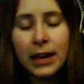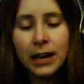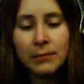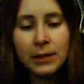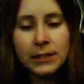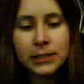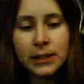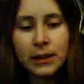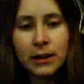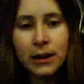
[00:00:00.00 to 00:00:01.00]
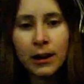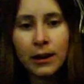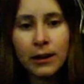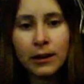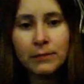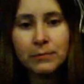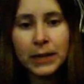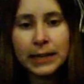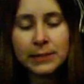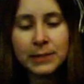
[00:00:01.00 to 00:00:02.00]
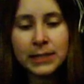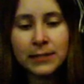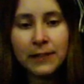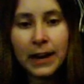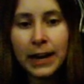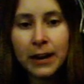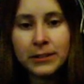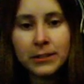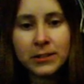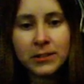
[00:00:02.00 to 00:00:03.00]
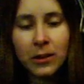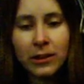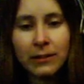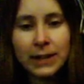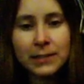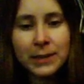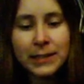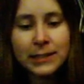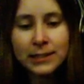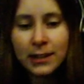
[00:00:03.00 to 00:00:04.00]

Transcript: Hammers are pretty expensive right now, so so are the recipes.